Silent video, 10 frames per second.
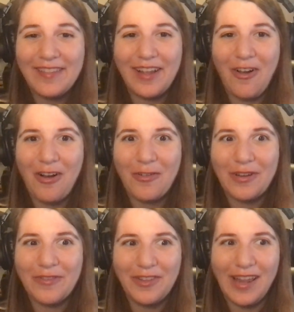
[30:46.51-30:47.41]
It's like awkward
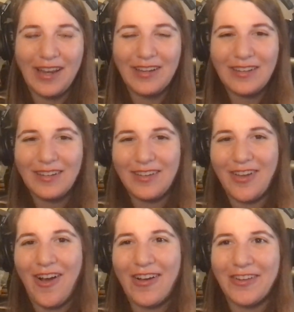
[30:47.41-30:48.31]
if you like
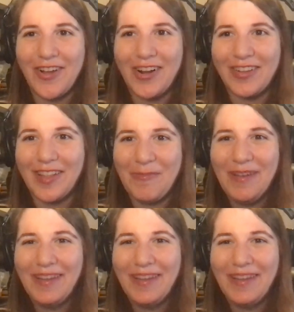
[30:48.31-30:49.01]
talk to them.